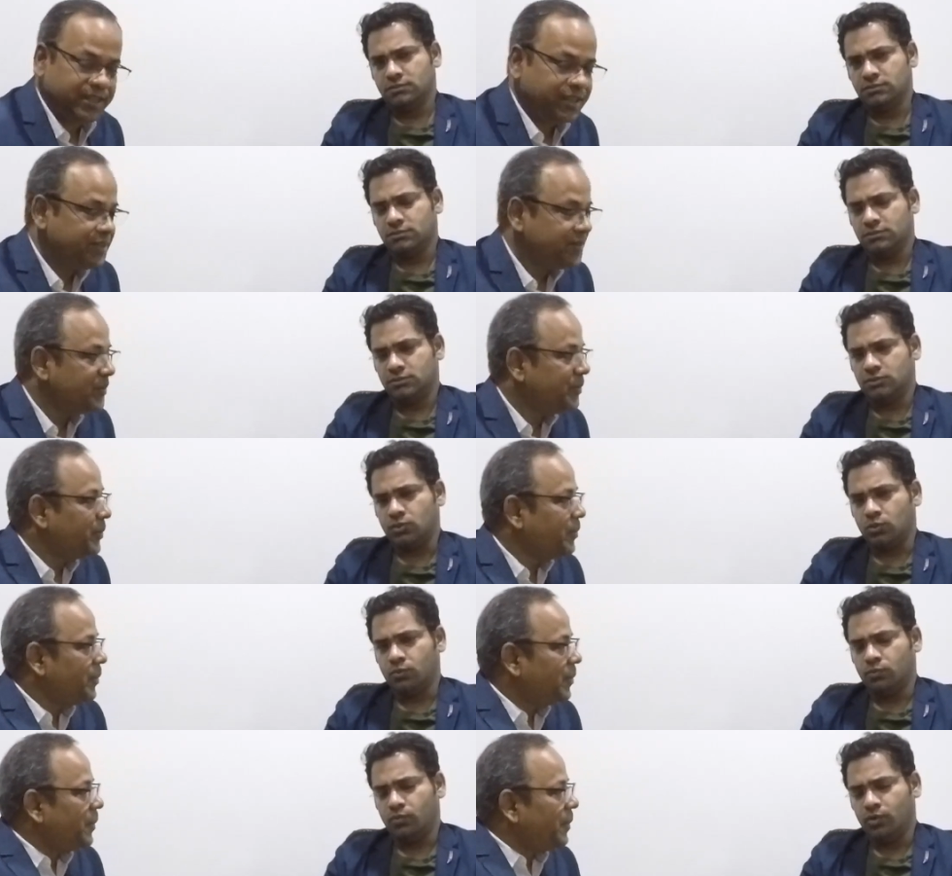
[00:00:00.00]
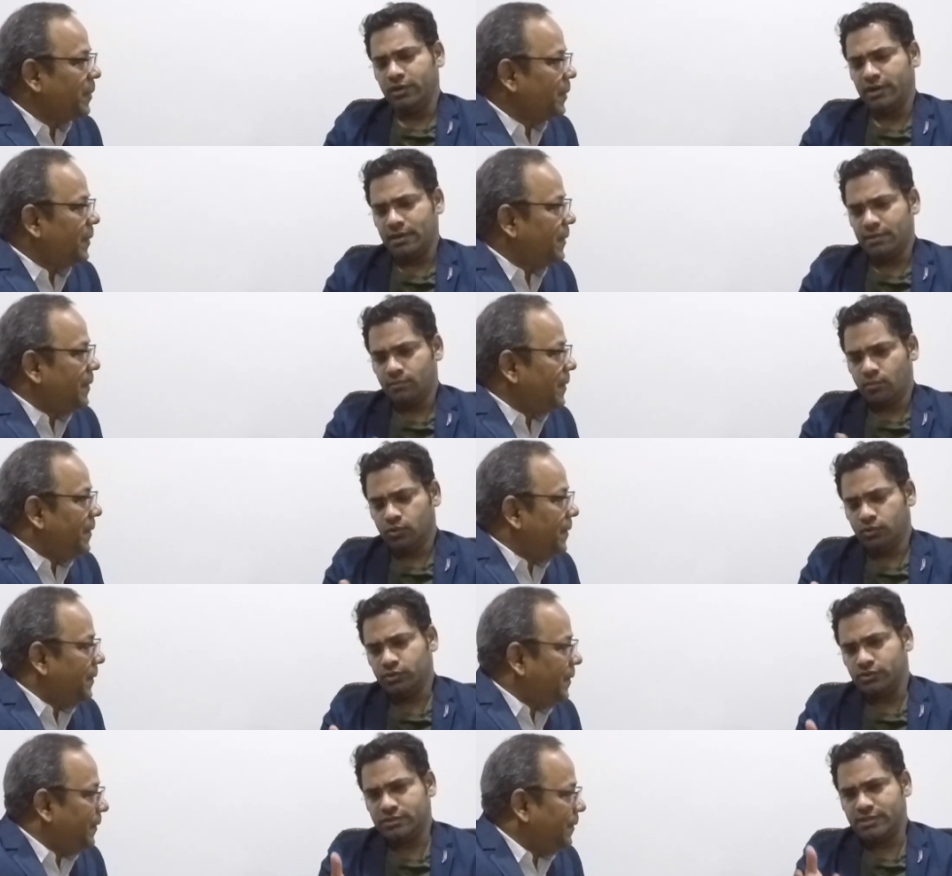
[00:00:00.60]
Speaker 1: So what I
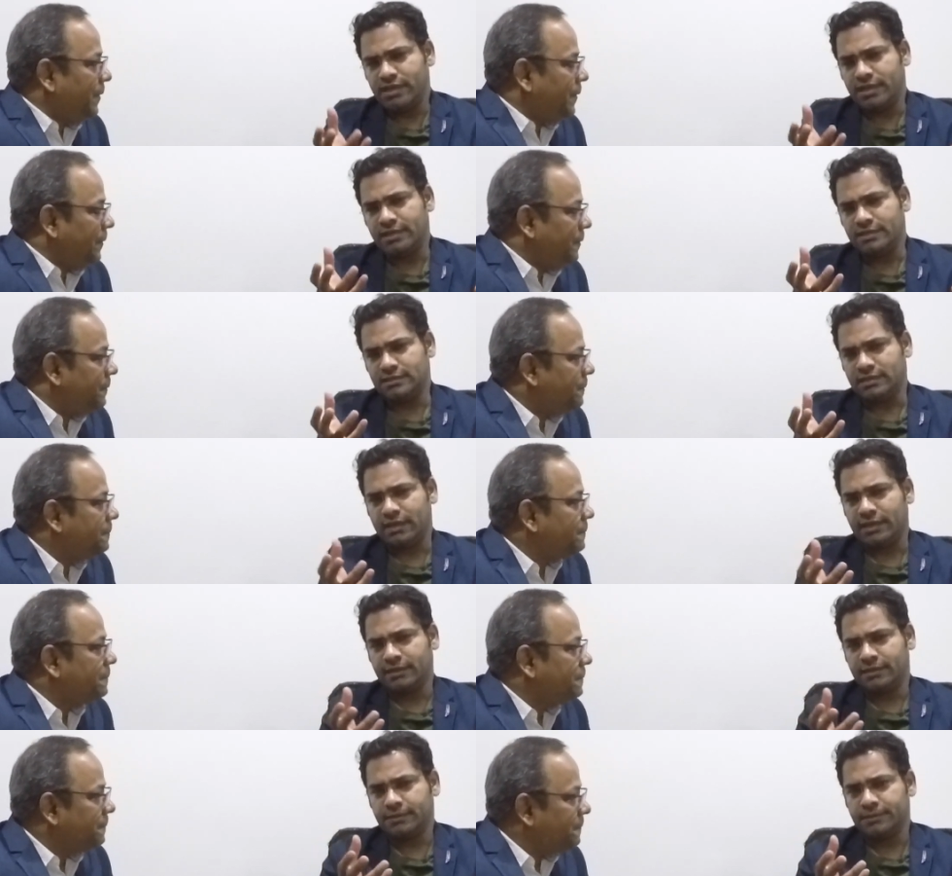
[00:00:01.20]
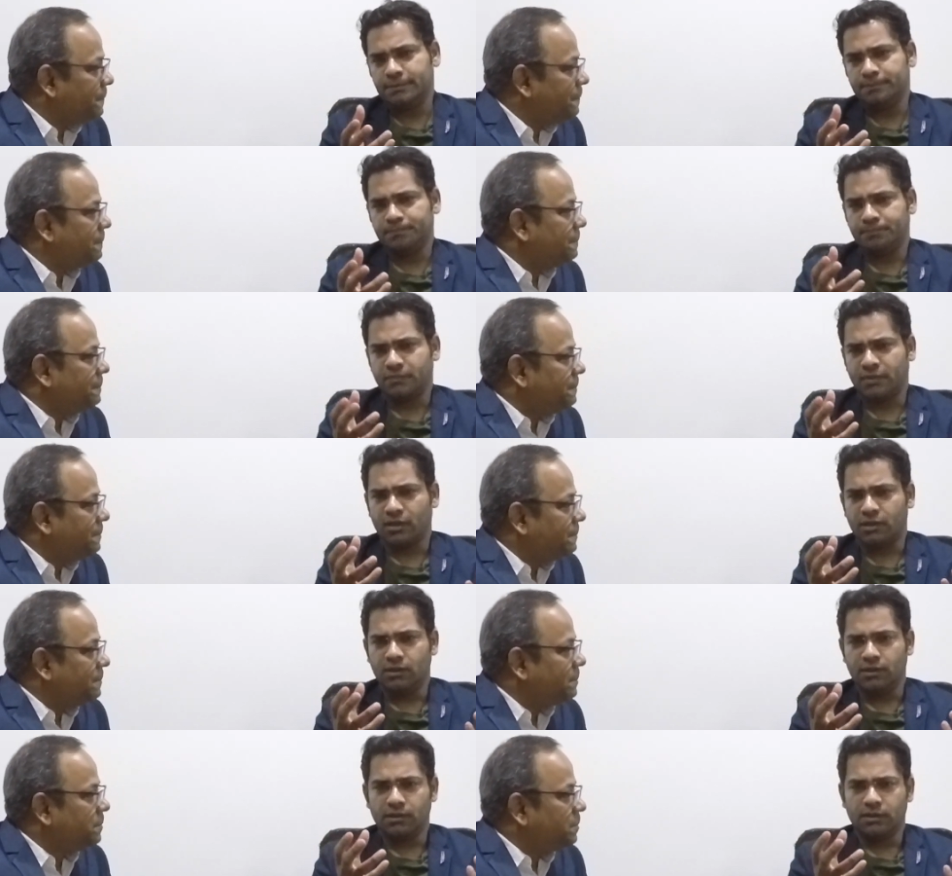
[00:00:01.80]
want to say is, like,
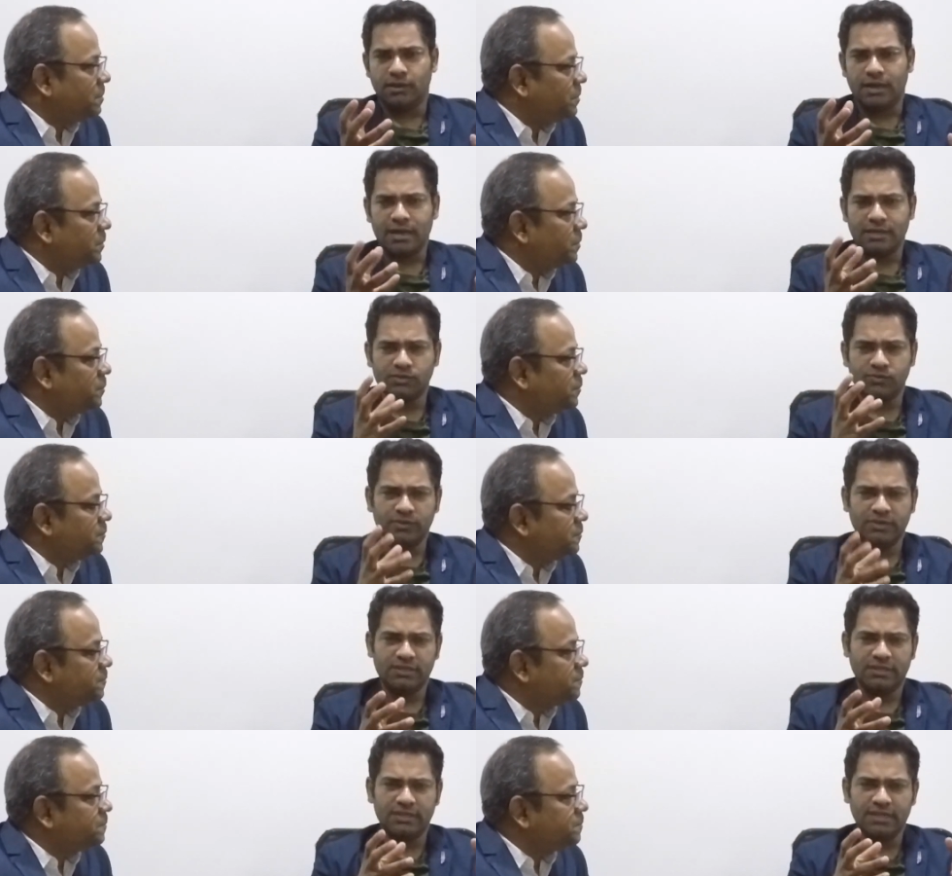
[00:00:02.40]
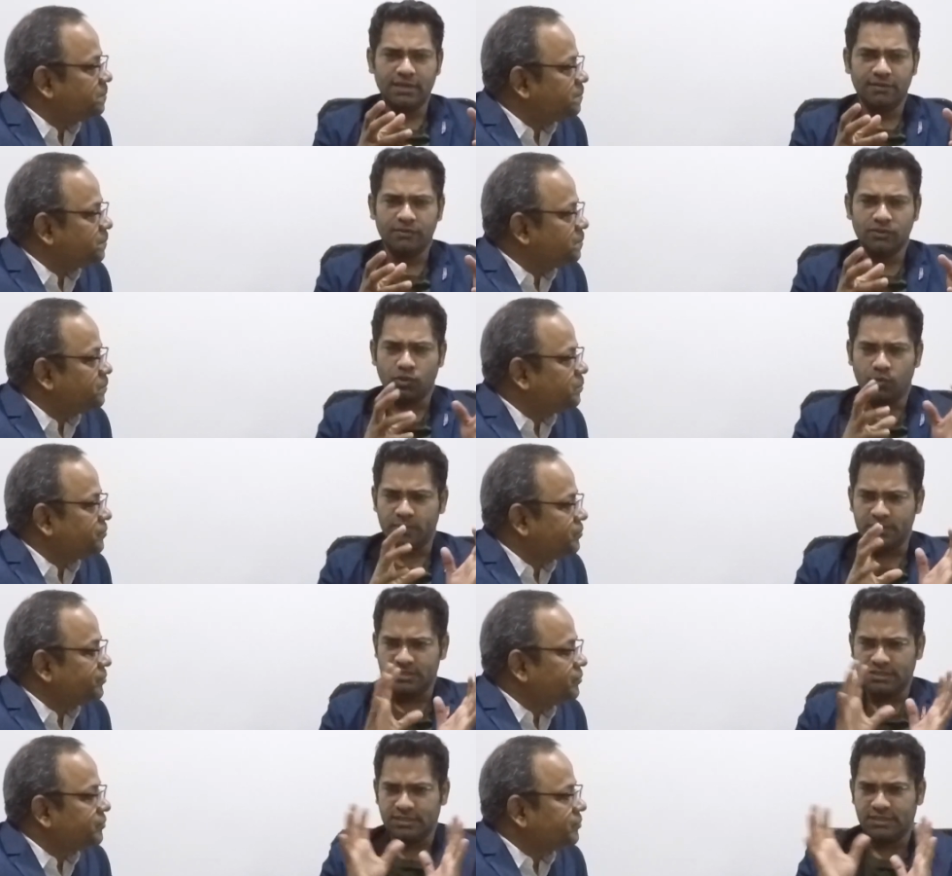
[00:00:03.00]
as we deal with
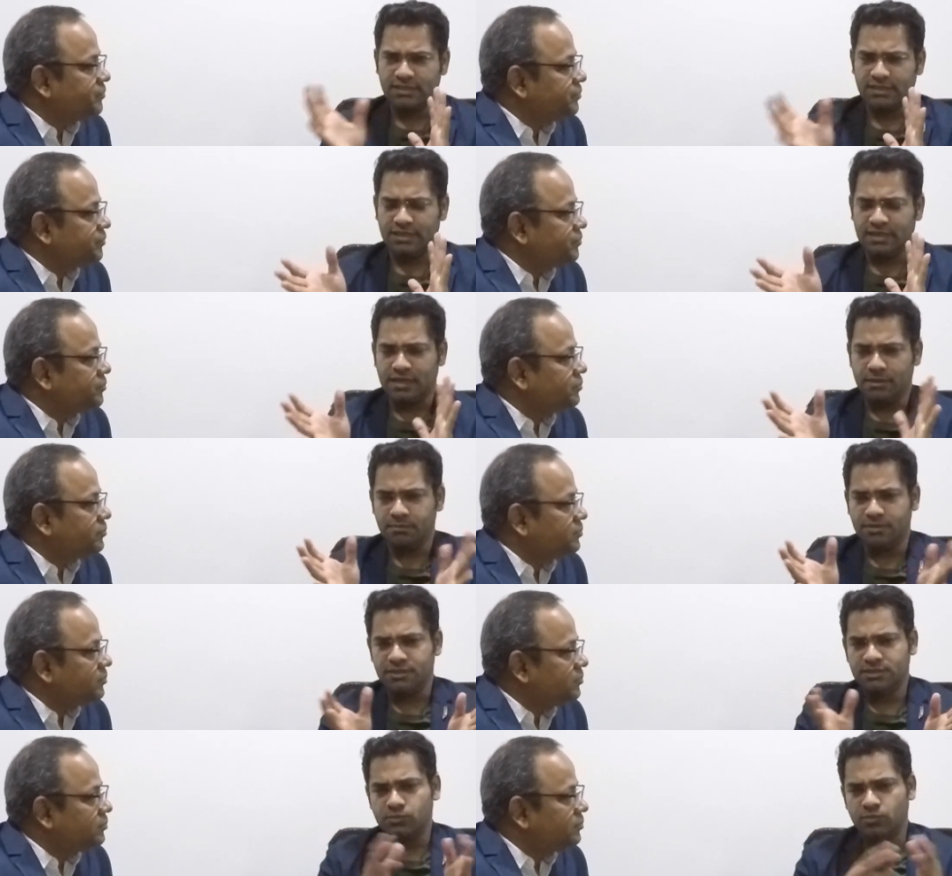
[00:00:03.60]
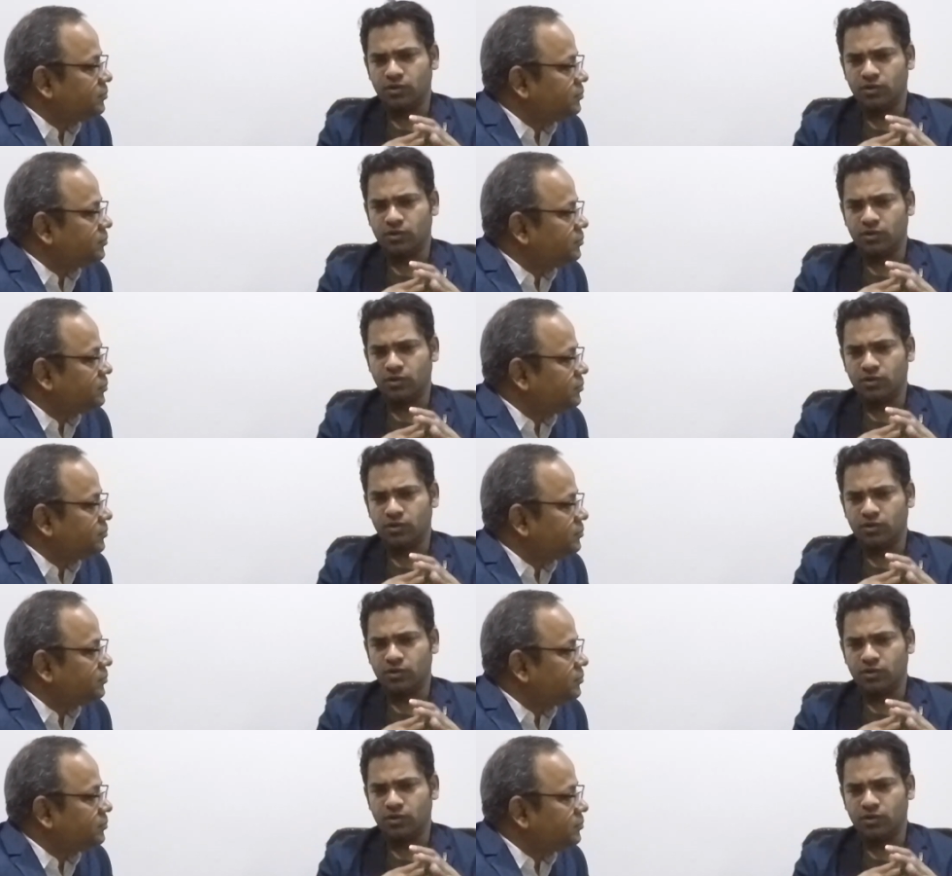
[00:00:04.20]
obesity and diabetes,